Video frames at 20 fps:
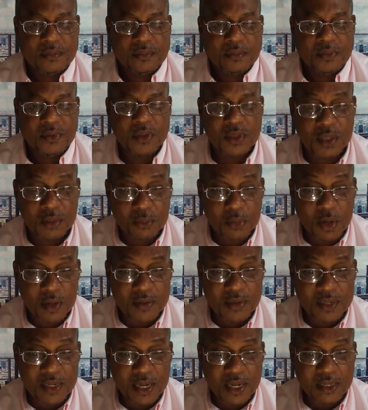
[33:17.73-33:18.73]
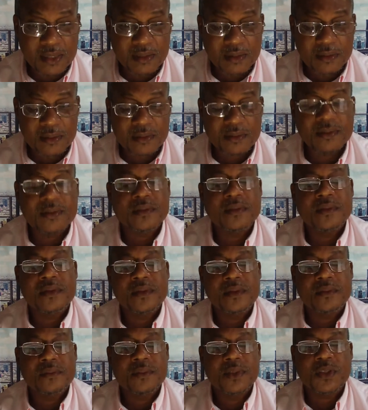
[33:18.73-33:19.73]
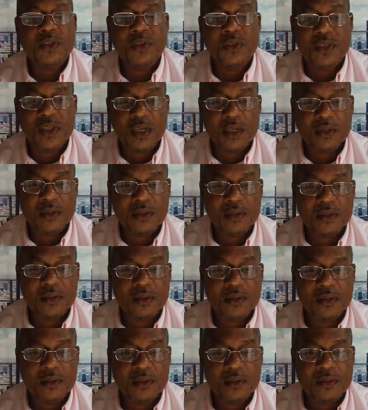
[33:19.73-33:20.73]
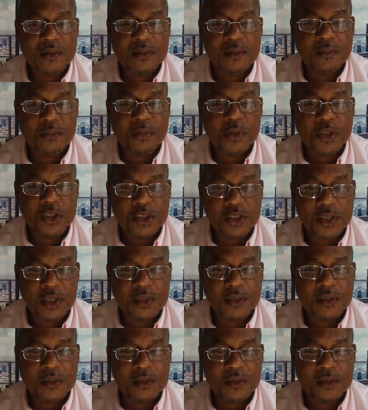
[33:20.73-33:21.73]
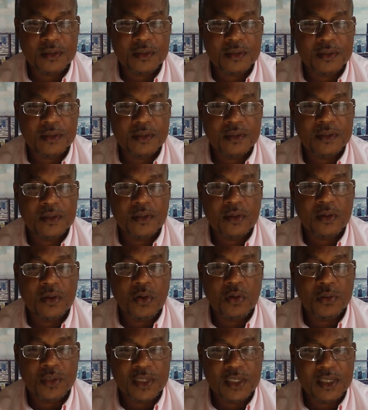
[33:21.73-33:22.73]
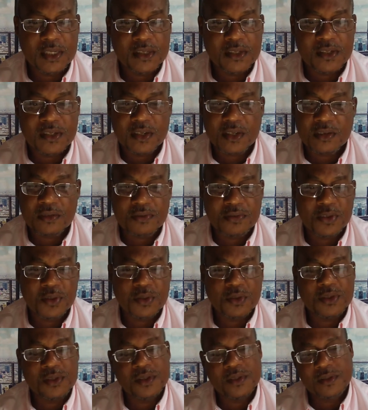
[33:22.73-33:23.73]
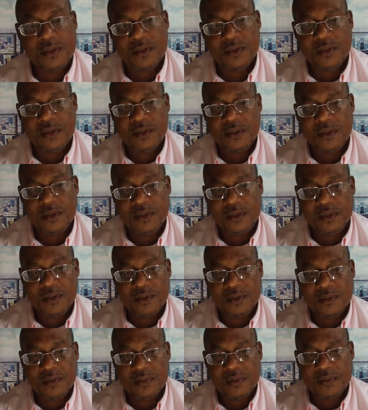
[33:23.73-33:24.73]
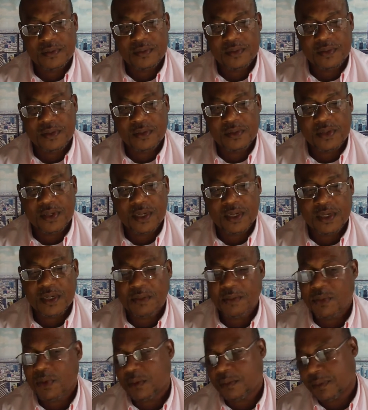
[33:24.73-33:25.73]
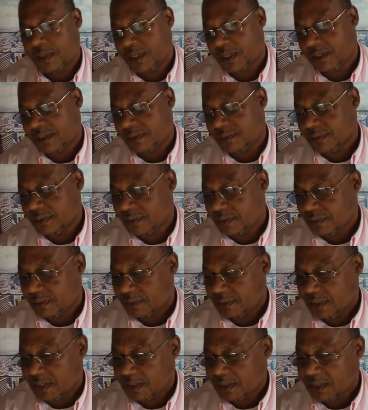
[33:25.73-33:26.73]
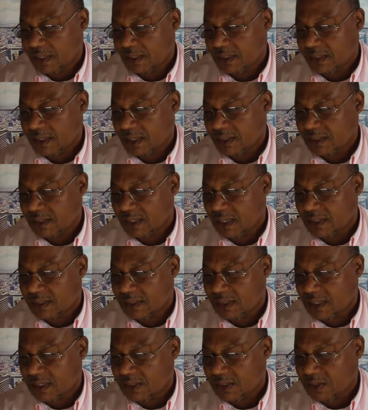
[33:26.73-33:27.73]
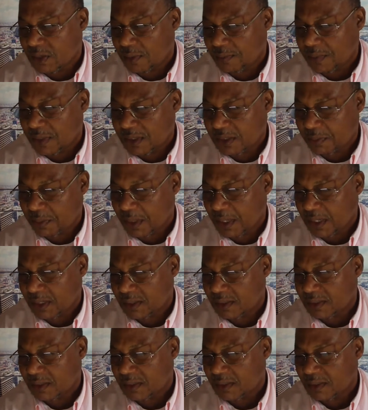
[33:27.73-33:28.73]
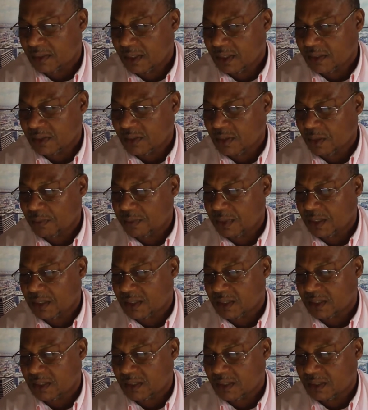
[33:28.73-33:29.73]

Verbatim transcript: You need more than that, but you're still pushing only eating certain foods. Okay, come on, man. Let's let's let's let's let's stop this, man. Let's stop this.